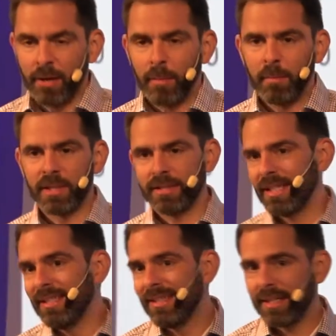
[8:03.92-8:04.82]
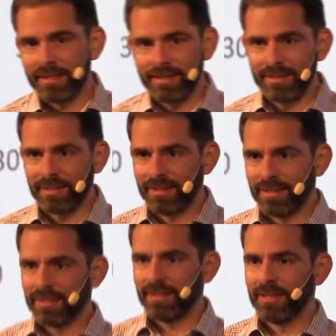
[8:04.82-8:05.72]
but in the end,
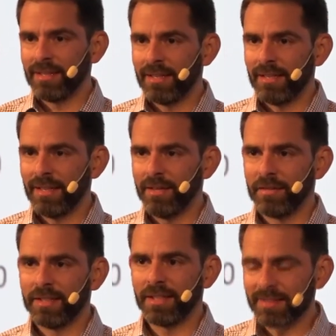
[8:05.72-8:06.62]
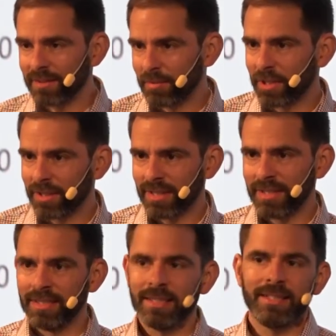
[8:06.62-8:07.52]
if it doesn't work,
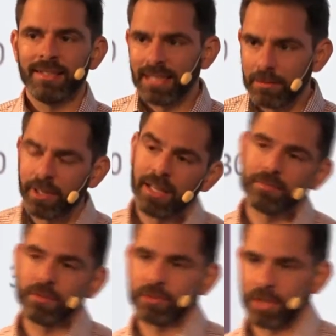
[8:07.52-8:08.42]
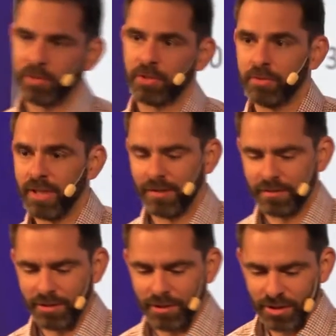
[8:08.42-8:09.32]
then we'll have to troubleshoot
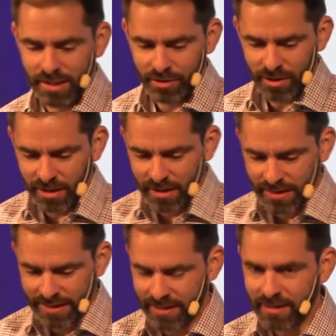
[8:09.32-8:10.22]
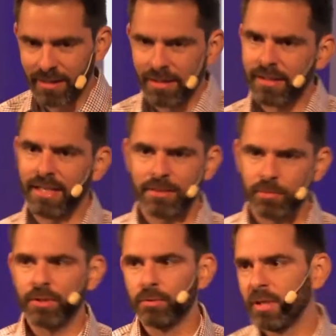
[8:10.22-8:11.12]
after the change. Yes, we
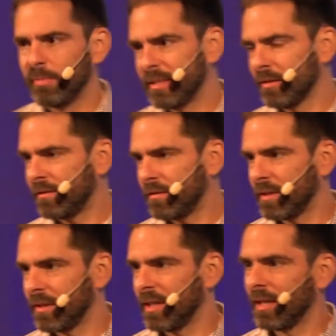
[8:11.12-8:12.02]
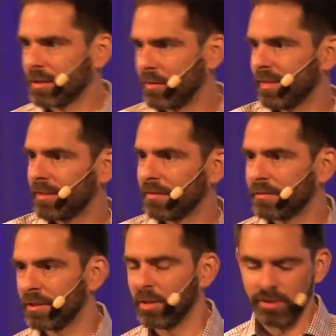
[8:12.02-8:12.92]
do a bit of hardware and
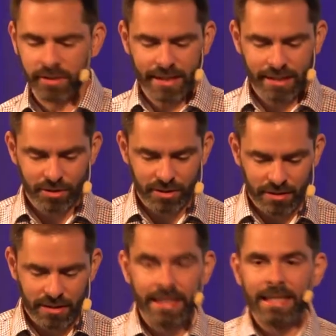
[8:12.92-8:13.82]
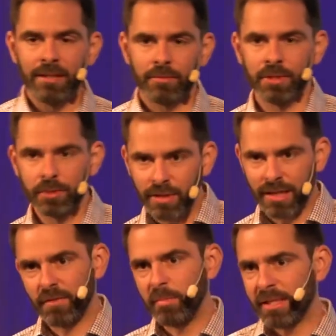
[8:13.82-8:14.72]
software homologation. We do
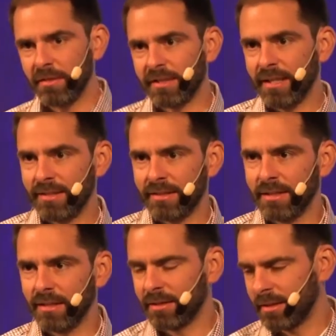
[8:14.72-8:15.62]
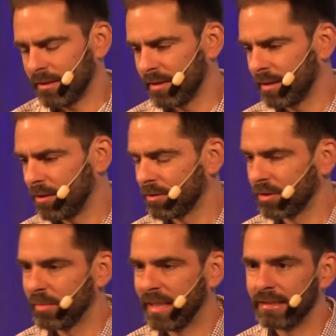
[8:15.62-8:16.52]
have a bit of tests that are
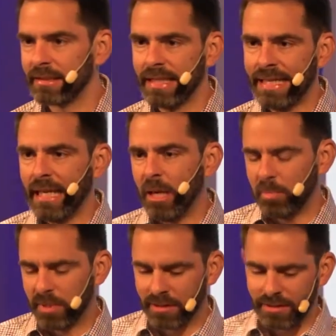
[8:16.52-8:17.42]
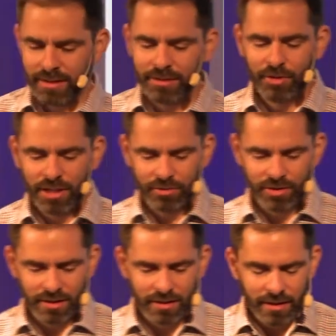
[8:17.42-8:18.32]
automated, but in general,